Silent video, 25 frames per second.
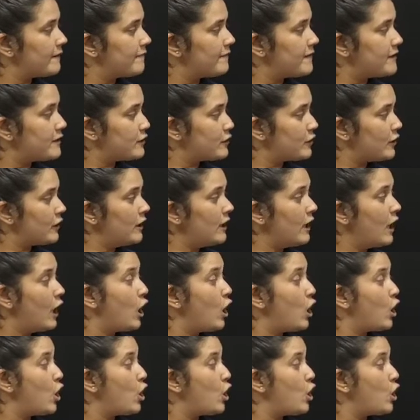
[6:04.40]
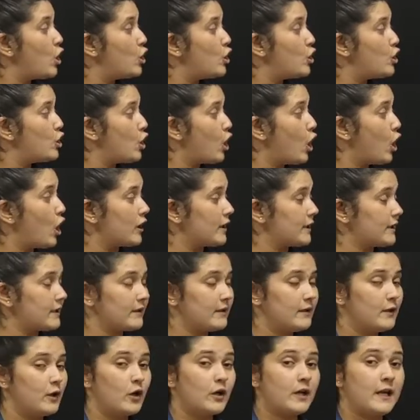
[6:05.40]
We should
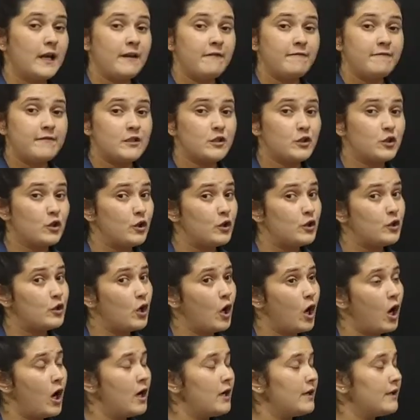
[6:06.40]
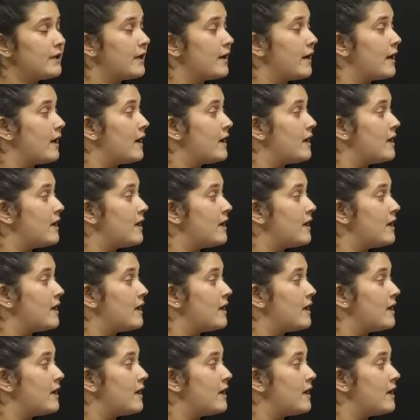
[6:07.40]
not, okay, we should not